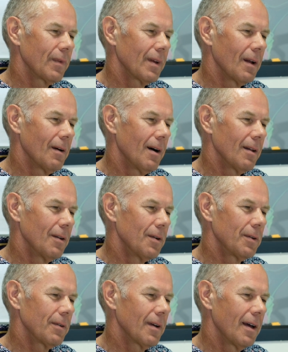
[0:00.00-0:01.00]

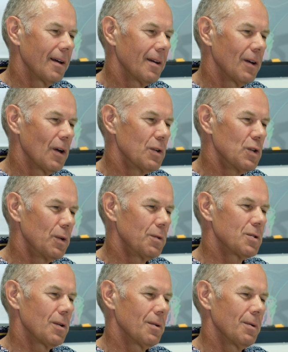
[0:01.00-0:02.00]
learned a new
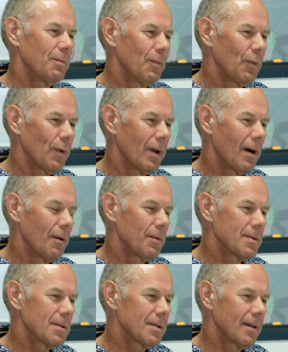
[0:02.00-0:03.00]
term when I
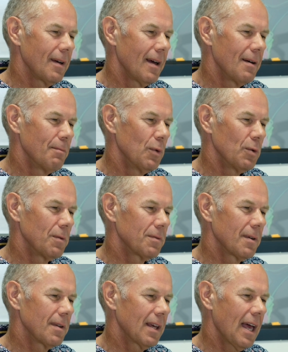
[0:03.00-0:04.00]
was moved
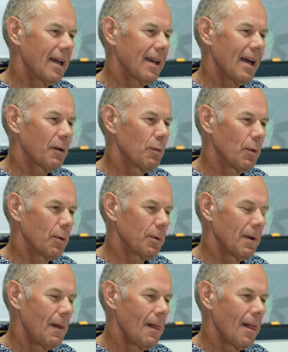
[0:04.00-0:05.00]
to the cardiac
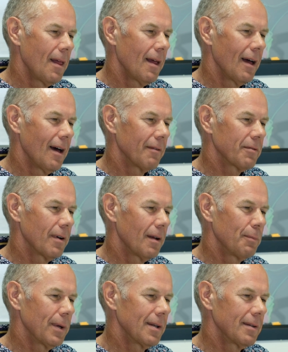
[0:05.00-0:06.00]
ward after
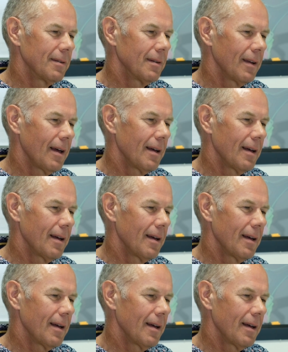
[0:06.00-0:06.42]
I'd been